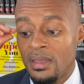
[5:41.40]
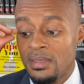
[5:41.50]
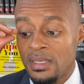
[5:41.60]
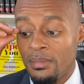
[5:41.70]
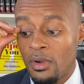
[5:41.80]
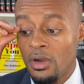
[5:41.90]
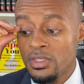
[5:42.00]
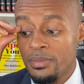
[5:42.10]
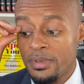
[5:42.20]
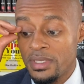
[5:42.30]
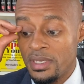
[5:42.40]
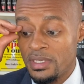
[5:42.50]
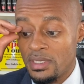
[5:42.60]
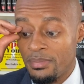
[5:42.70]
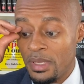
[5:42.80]
Some larger
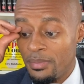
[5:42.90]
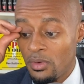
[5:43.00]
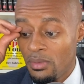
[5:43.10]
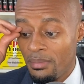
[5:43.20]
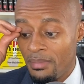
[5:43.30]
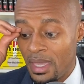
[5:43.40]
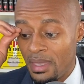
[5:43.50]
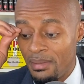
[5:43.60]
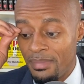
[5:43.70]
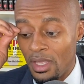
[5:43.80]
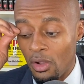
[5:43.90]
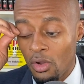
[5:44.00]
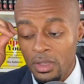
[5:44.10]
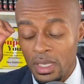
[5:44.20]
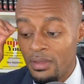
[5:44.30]
percentages of people may be
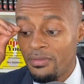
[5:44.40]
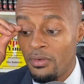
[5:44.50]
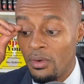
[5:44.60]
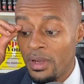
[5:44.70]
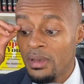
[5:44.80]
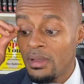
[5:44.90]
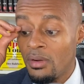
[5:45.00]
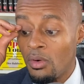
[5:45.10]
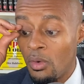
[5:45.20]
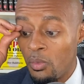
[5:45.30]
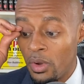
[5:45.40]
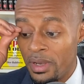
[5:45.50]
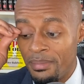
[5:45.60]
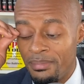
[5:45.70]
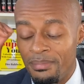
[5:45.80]
looking for it or
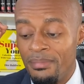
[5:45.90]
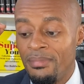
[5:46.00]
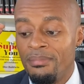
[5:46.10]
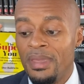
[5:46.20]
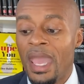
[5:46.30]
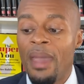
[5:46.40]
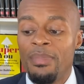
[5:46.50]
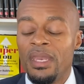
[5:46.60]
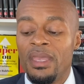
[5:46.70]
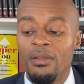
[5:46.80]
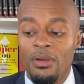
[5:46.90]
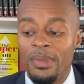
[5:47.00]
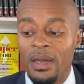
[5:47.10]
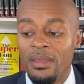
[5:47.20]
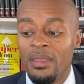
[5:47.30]
would be happy to hear
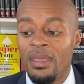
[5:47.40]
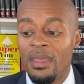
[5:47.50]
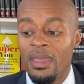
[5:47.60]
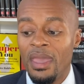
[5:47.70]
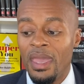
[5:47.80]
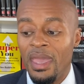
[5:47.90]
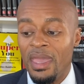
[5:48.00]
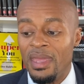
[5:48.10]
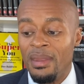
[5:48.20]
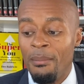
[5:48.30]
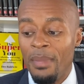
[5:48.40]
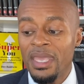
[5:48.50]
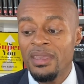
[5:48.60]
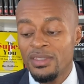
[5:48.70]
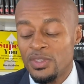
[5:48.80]
about it and
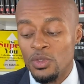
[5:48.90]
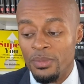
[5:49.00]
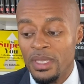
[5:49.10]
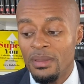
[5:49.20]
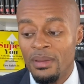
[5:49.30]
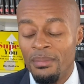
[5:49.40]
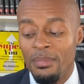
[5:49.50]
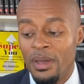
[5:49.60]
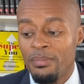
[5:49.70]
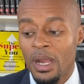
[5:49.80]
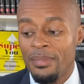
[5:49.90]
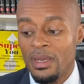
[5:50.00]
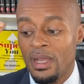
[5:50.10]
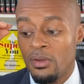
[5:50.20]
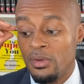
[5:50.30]
might consume it, but probably are
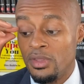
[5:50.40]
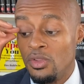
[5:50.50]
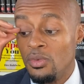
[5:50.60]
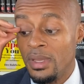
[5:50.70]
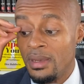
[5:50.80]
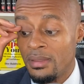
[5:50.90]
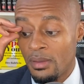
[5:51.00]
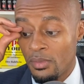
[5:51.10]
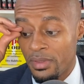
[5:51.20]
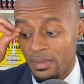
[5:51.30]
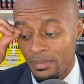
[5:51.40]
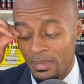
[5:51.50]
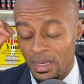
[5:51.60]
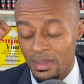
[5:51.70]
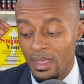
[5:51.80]
not going to do anything with it,
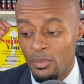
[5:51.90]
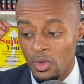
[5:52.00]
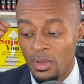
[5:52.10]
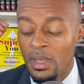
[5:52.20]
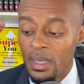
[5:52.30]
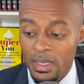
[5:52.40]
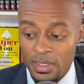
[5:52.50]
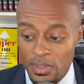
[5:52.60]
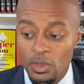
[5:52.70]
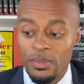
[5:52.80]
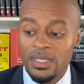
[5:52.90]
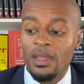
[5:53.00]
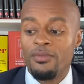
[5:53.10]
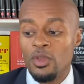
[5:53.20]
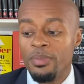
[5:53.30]
meaning they will consume the
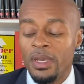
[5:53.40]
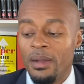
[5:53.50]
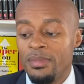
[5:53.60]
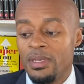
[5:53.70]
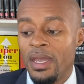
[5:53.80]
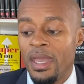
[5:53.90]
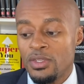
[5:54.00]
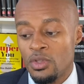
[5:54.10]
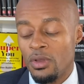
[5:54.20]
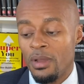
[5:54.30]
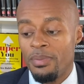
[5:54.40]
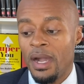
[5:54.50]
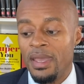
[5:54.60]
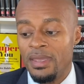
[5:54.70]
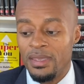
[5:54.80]
stuff you put out, but they're not actually going to
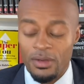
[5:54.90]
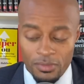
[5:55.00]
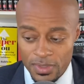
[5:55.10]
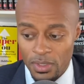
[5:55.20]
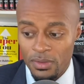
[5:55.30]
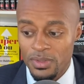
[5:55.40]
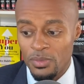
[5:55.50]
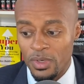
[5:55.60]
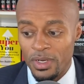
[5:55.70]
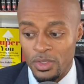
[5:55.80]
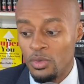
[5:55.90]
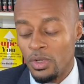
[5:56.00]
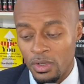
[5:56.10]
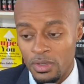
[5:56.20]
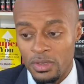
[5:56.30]
apply it and get a result to where you
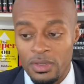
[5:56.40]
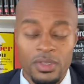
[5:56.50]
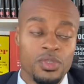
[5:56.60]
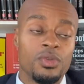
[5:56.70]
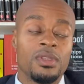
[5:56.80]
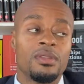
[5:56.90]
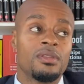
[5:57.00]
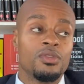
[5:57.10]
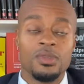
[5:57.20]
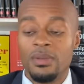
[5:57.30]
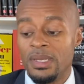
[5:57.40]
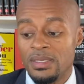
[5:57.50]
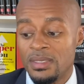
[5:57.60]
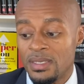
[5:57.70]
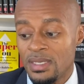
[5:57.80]
can look good because you can use them as
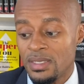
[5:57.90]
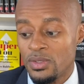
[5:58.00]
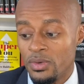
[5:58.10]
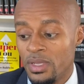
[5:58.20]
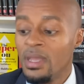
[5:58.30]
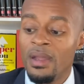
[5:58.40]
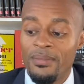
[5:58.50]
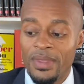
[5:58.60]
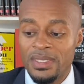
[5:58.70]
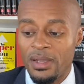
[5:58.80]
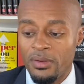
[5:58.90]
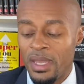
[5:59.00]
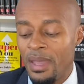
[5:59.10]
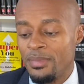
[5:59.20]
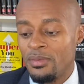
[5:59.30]
a success story. That's not going
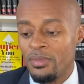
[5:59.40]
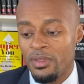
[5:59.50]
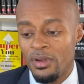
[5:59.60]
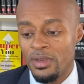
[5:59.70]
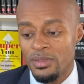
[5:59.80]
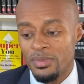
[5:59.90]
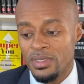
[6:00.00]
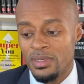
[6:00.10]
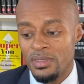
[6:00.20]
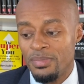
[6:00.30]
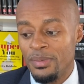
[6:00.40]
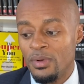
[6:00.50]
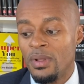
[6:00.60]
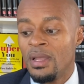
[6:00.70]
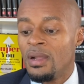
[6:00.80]
to happen with a larger percentage of people.